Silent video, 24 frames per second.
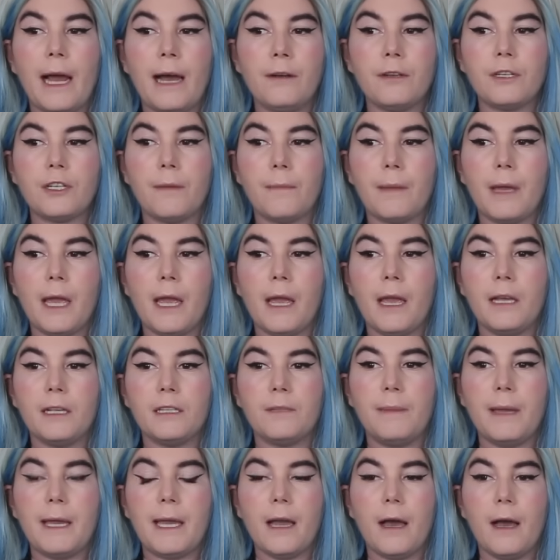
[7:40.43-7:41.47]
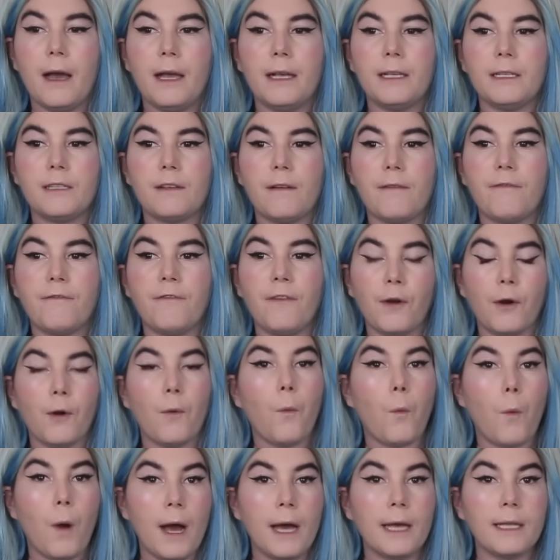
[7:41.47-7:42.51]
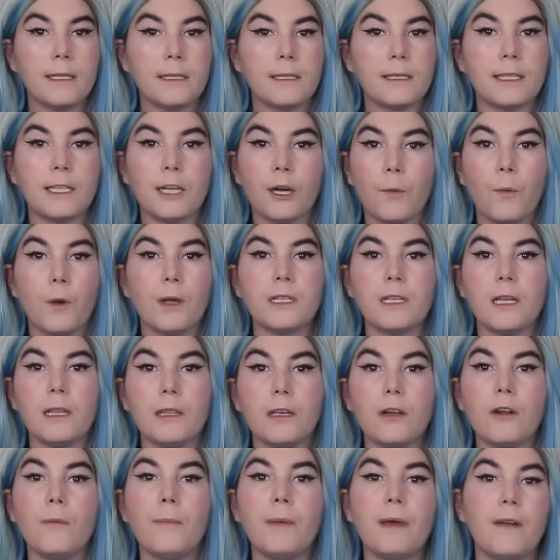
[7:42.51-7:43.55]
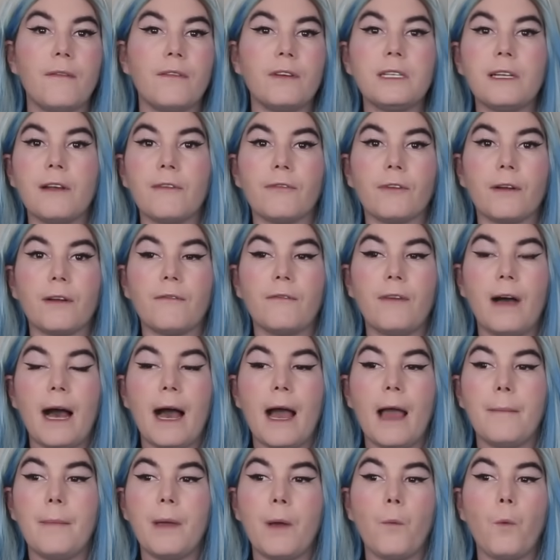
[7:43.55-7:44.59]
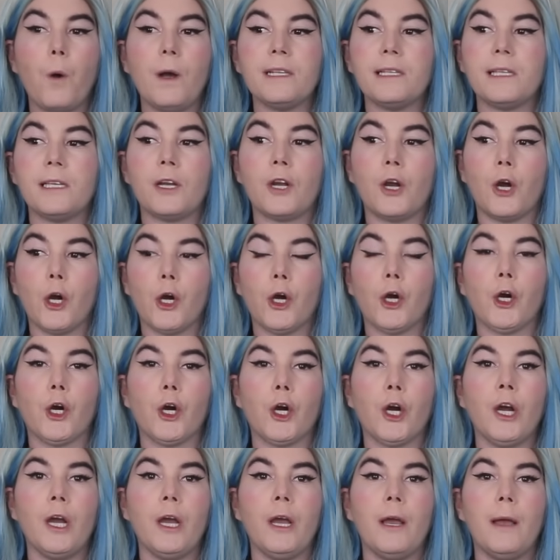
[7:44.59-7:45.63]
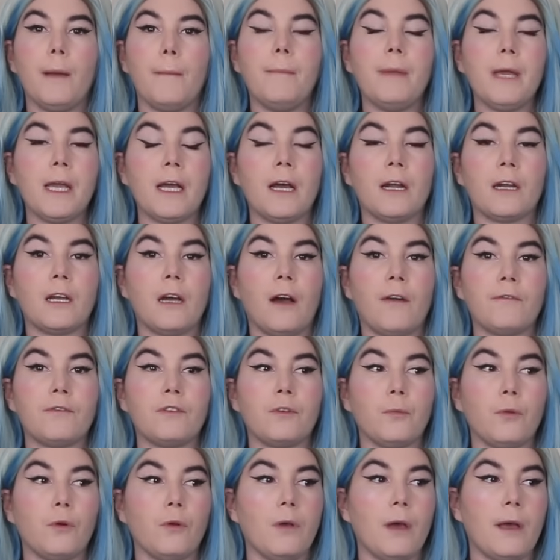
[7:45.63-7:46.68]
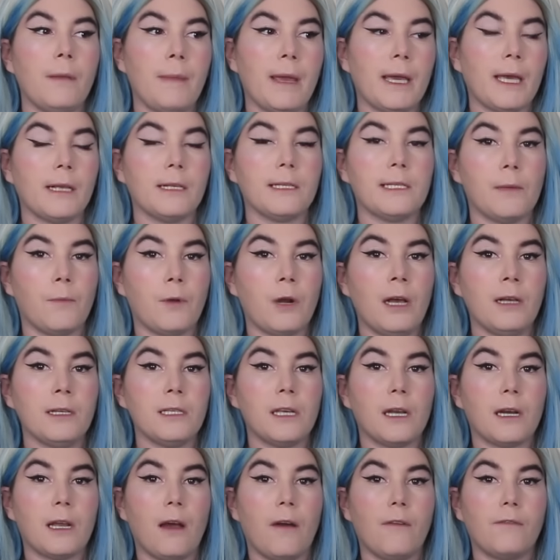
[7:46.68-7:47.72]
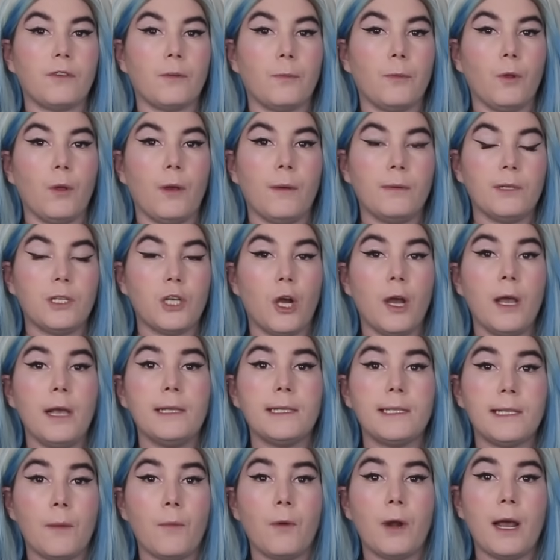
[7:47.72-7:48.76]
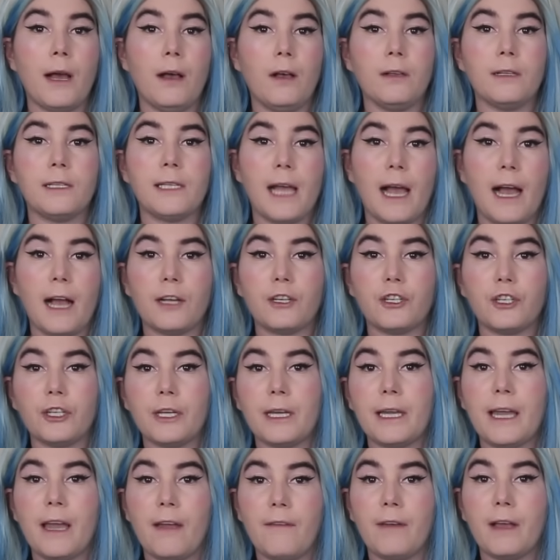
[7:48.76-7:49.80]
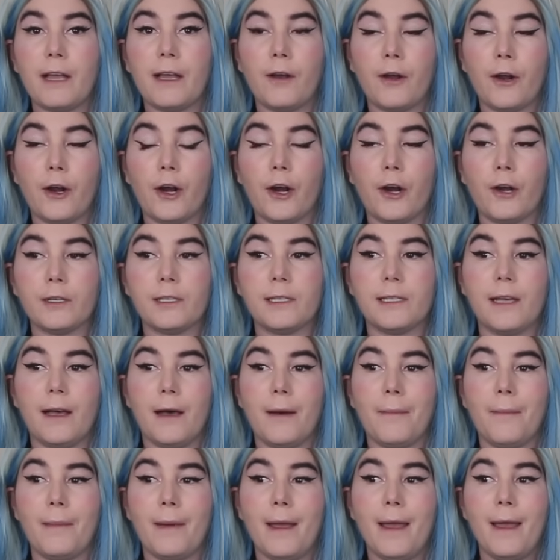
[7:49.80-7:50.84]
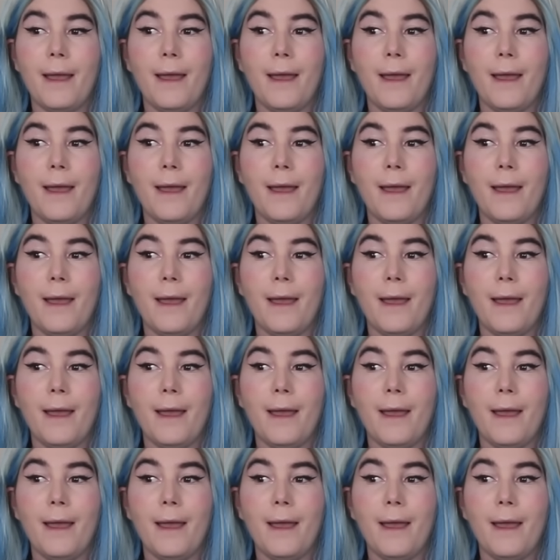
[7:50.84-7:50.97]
out to me, is because for once there was a little bit of a different vibe. It wasn't her being uncomfortable and making someone else uncomfortable. It was someone else actually giving her some